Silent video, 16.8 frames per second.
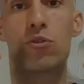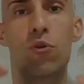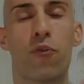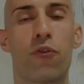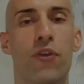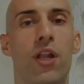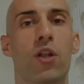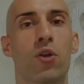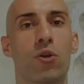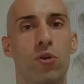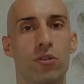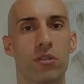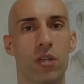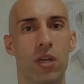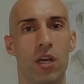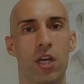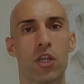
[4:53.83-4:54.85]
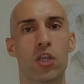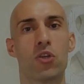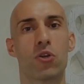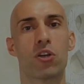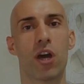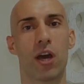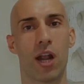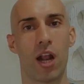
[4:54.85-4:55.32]
to feel good, you
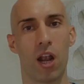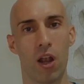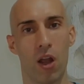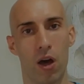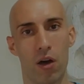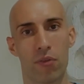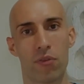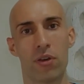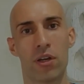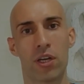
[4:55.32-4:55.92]
gotta love